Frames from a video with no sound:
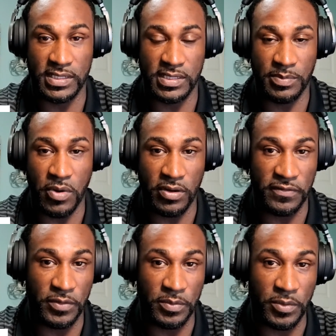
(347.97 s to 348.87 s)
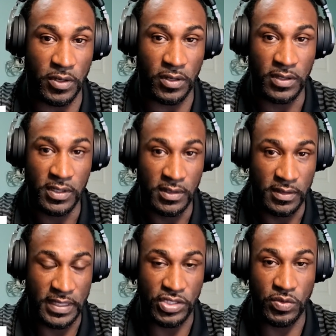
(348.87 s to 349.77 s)
This is the part of football
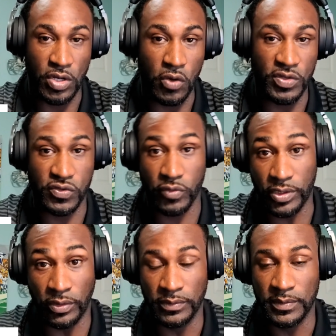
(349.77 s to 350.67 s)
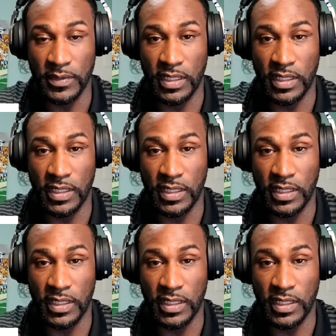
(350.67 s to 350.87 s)
that you know is real.